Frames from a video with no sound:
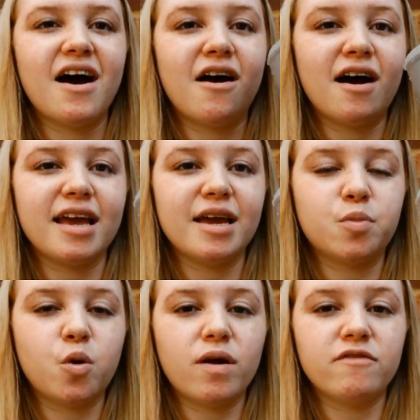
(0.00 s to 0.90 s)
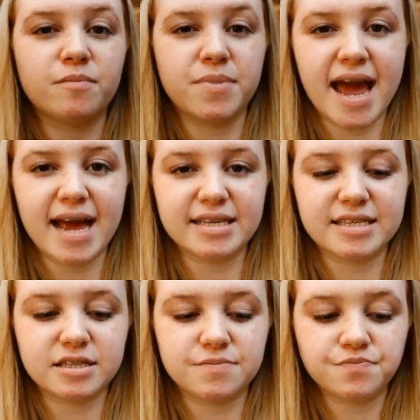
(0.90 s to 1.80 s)
I bought one from
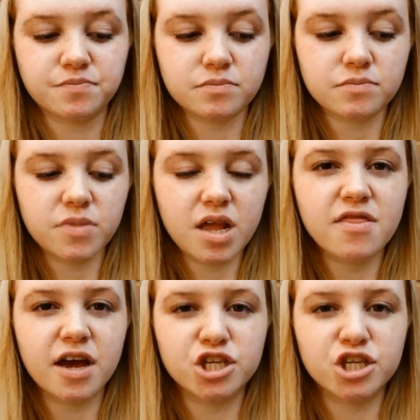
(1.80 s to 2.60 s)
Next that